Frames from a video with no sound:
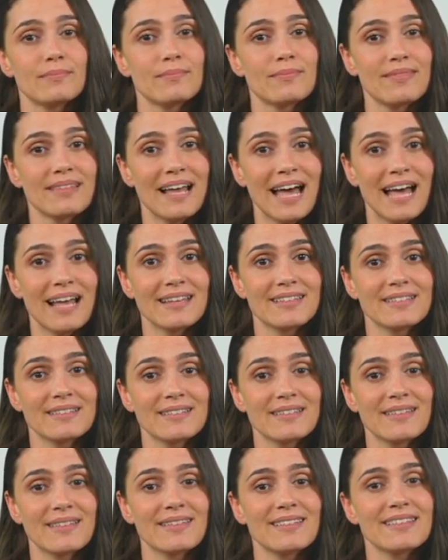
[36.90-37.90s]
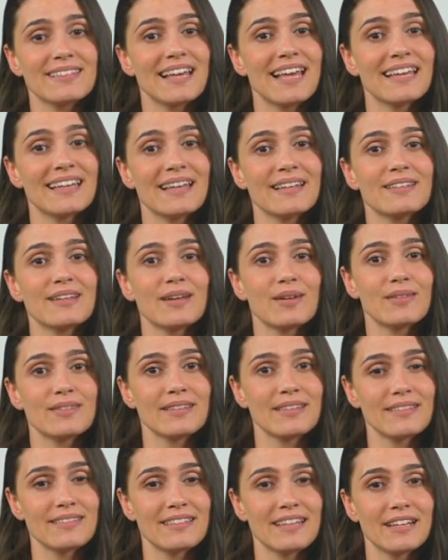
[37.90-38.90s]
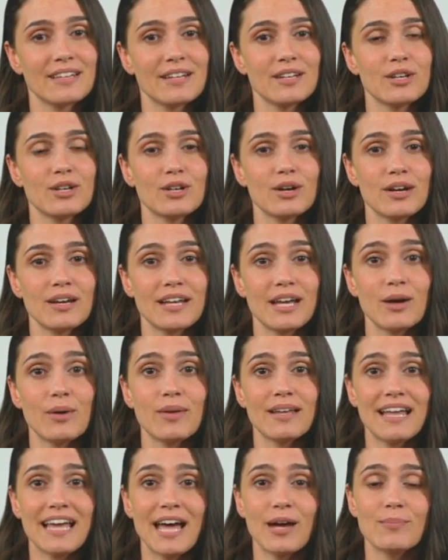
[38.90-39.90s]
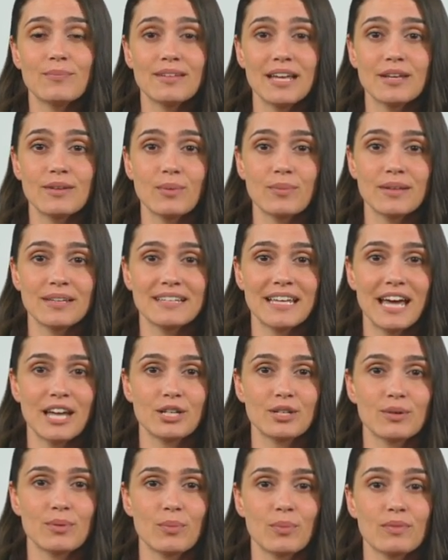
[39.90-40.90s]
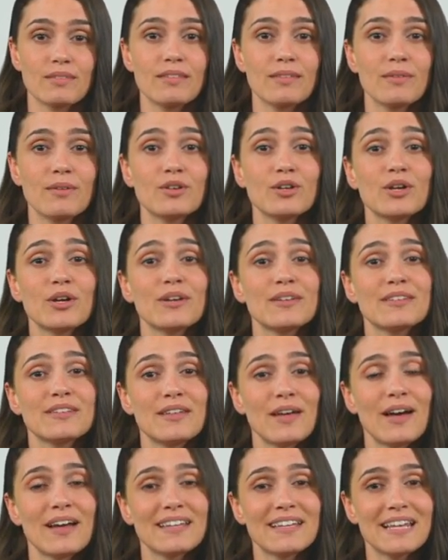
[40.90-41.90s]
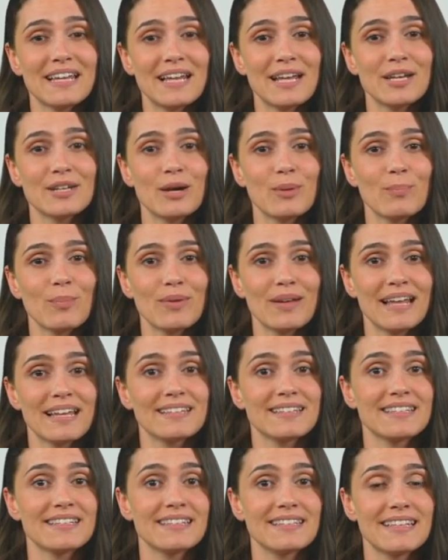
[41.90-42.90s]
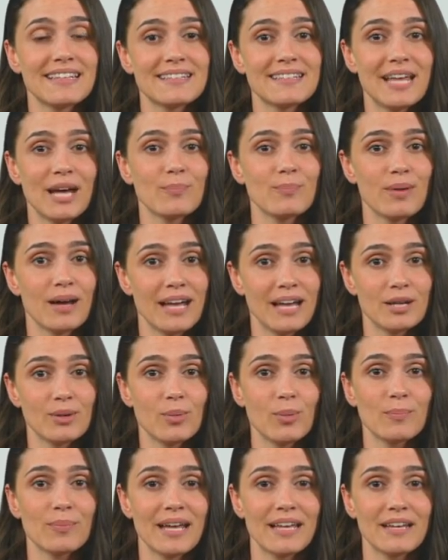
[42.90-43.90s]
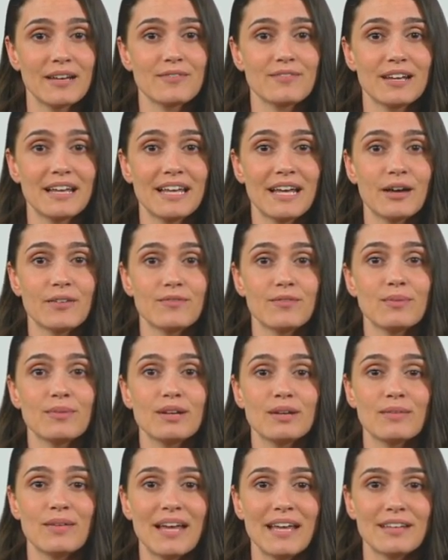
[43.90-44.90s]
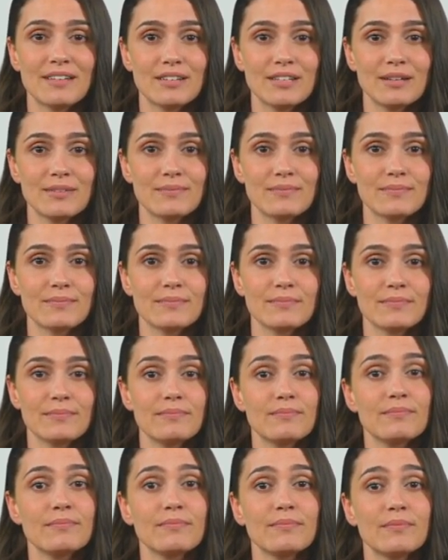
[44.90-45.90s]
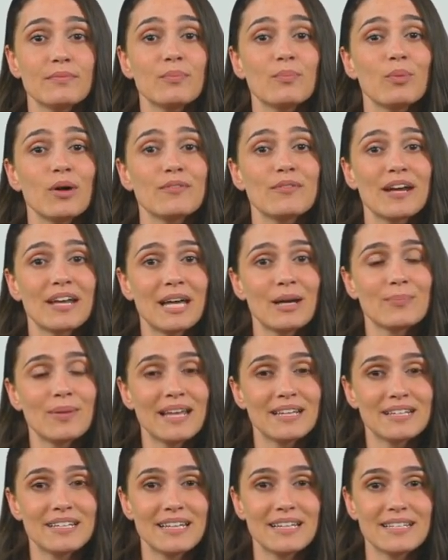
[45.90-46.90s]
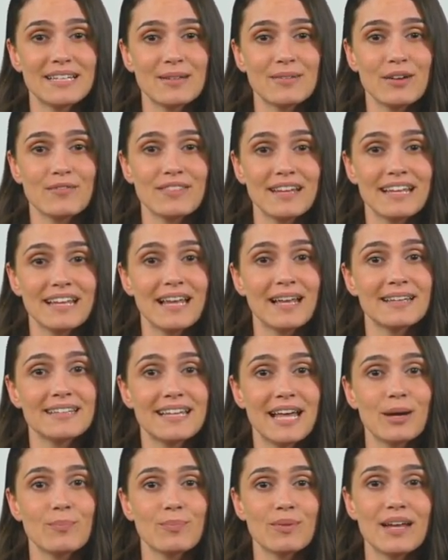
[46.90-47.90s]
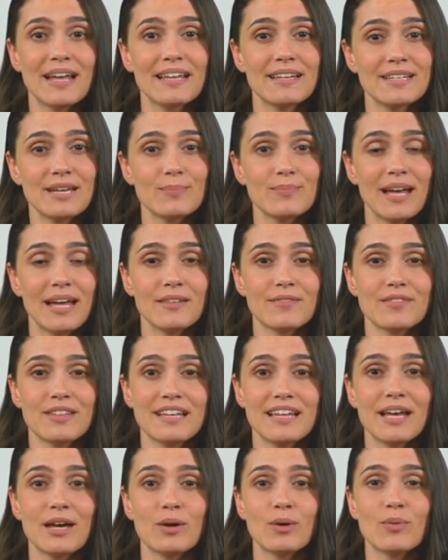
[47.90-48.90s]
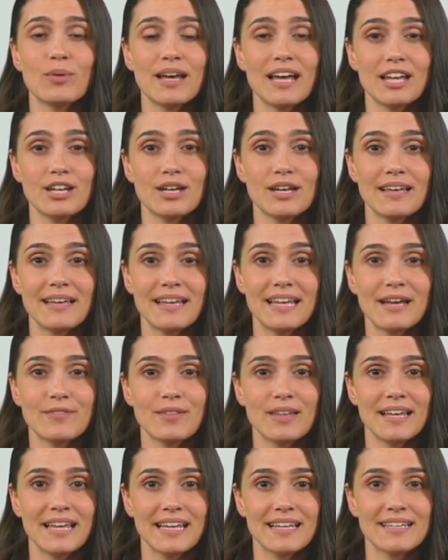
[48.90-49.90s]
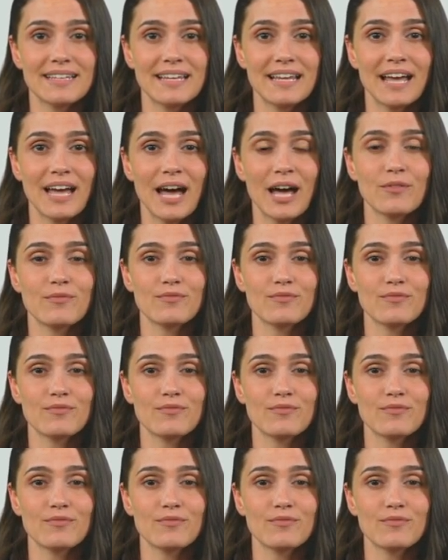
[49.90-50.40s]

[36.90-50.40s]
Next, sign into your Synthesia Studio account and on the dashboard, choose to either use a pre-existing template or make a video from scratch. We recommend using a video template to make video creation even easier and